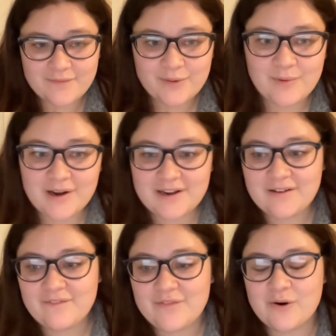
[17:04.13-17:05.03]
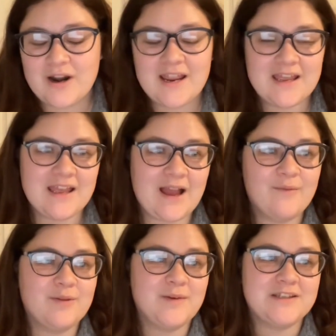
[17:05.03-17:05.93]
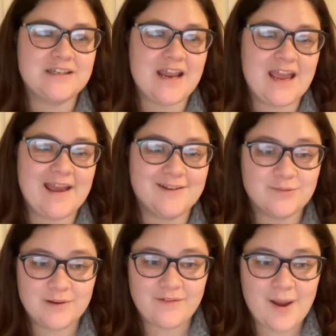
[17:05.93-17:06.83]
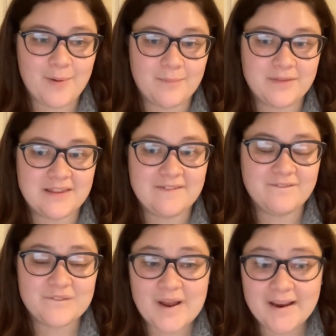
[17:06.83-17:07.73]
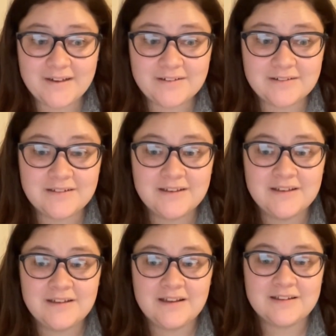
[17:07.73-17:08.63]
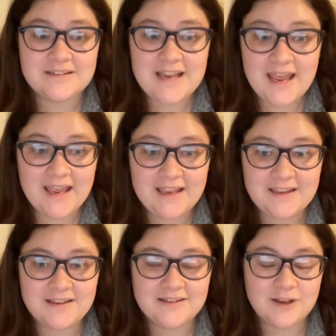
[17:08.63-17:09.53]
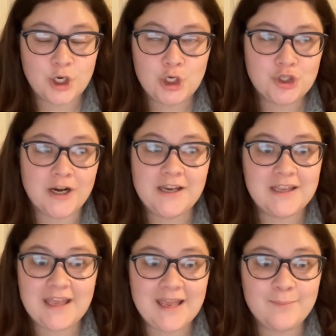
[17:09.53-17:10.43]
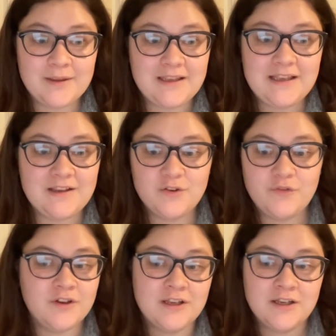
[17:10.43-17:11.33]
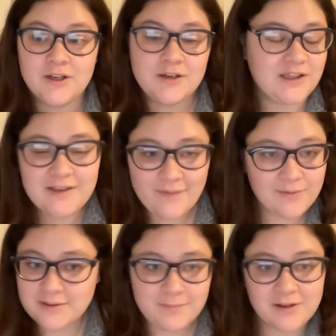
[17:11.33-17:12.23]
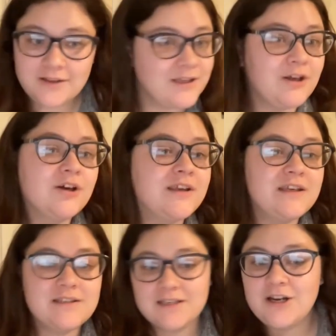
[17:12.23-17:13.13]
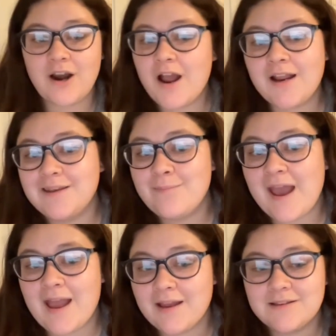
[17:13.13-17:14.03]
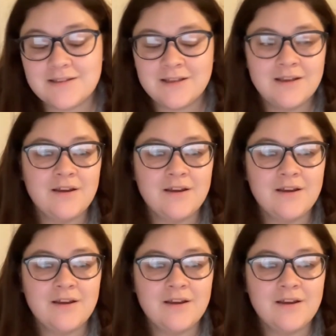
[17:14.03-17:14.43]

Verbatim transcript: everyone for hanging out with me today as we wrap up the final day, training camp eve. Leave out the milk and cookies in your hockey bags